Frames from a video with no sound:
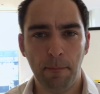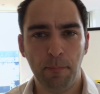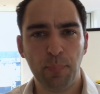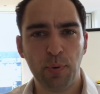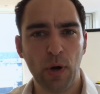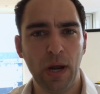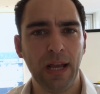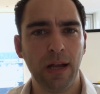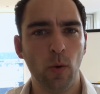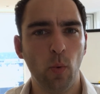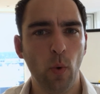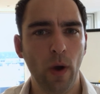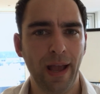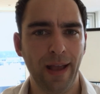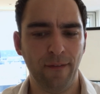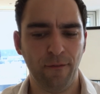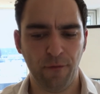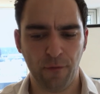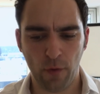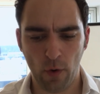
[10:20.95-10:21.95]
break
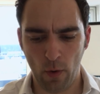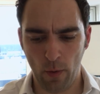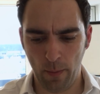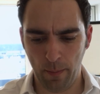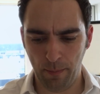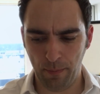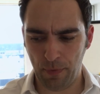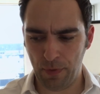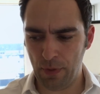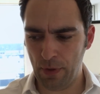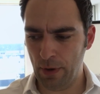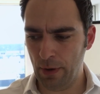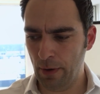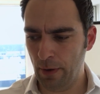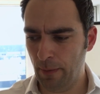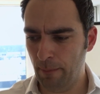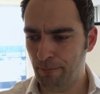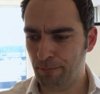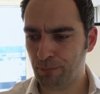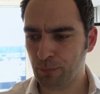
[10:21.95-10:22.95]
away from
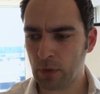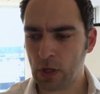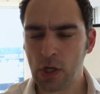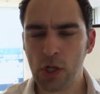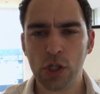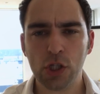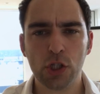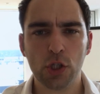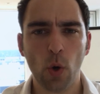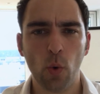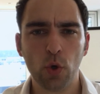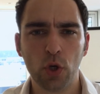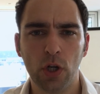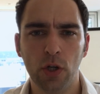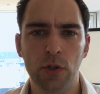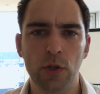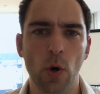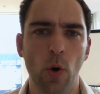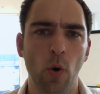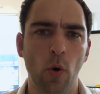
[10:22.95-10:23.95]
the
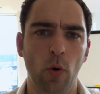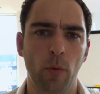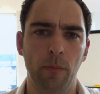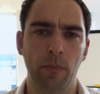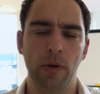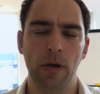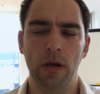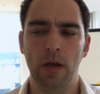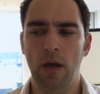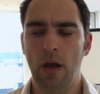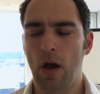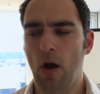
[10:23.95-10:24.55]
social norm